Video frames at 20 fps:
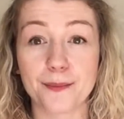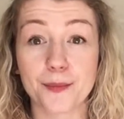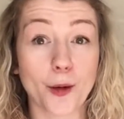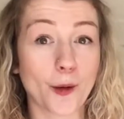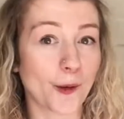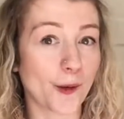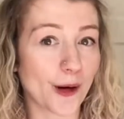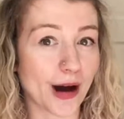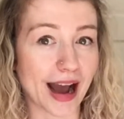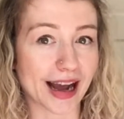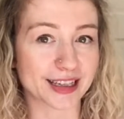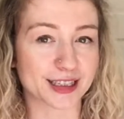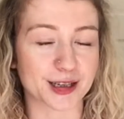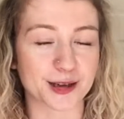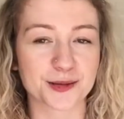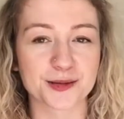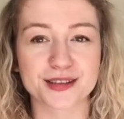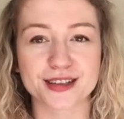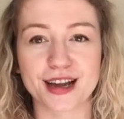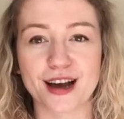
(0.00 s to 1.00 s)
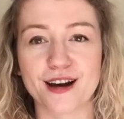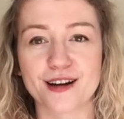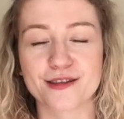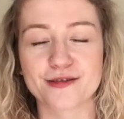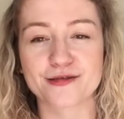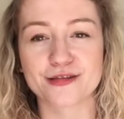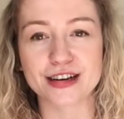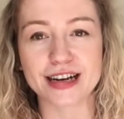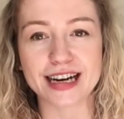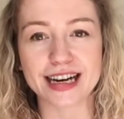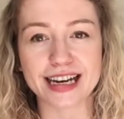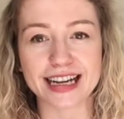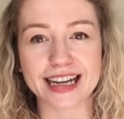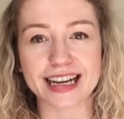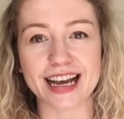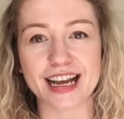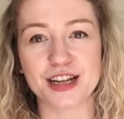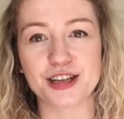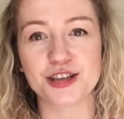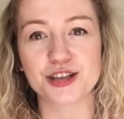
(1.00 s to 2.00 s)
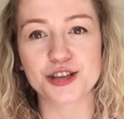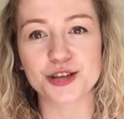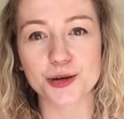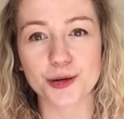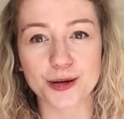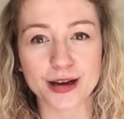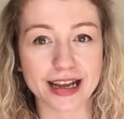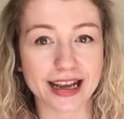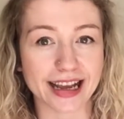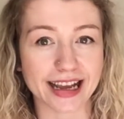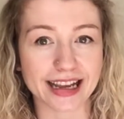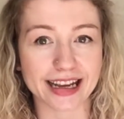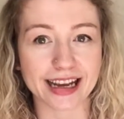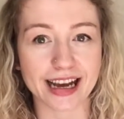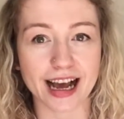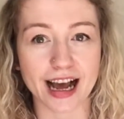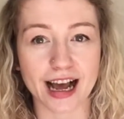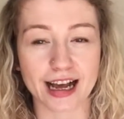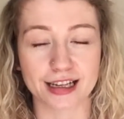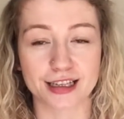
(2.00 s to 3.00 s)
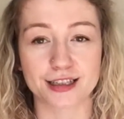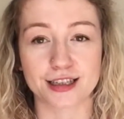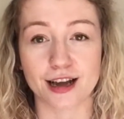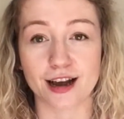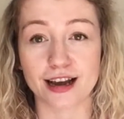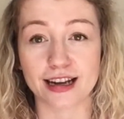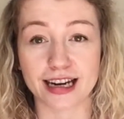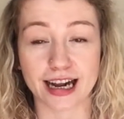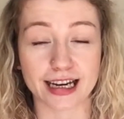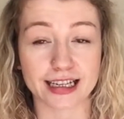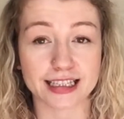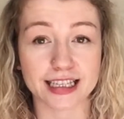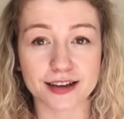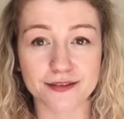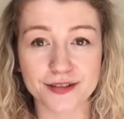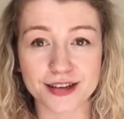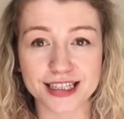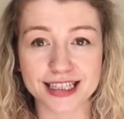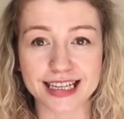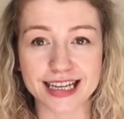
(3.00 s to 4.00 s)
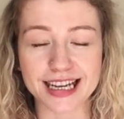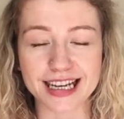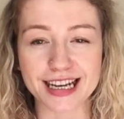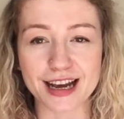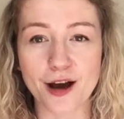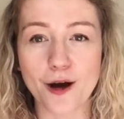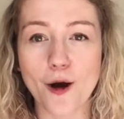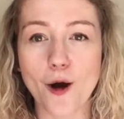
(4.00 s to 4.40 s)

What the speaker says: or adults are really enjoying a certain activity,